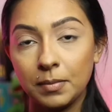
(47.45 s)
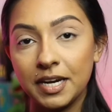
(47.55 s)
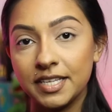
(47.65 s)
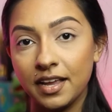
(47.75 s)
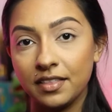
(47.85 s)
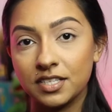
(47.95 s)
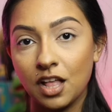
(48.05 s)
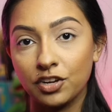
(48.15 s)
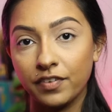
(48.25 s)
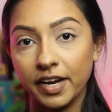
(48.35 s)
I'm going to take this
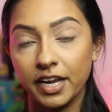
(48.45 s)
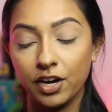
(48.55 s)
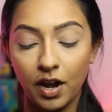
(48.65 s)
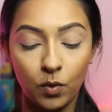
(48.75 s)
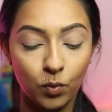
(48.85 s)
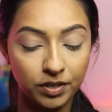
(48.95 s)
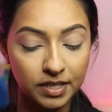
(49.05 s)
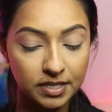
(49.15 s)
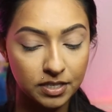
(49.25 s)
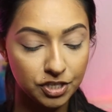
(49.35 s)
color right here and work
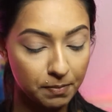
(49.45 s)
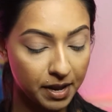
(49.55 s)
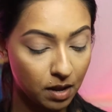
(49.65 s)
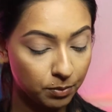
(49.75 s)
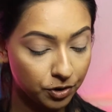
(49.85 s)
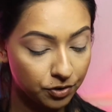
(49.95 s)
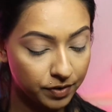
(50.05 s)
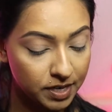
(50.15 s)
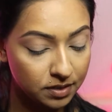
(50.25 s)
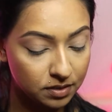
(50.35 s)
this into my upper
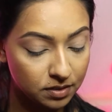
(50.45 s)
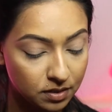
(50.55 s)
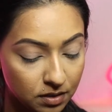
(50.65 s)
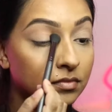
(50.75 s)
crease.